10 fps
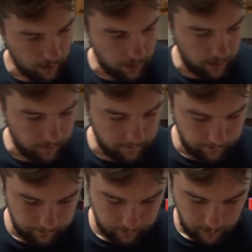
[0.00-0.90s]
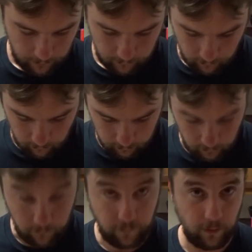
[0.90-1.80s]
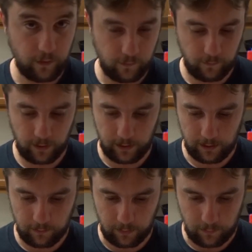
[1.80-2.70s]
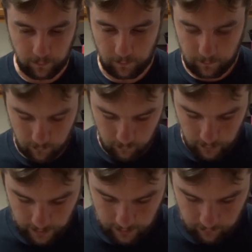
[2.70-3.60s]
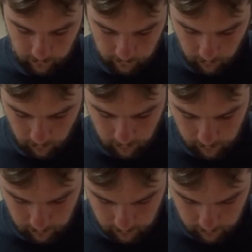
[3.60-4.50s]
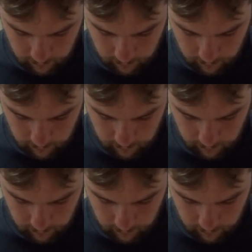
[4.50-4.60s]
Um, so for the first feeding, when you create your starter,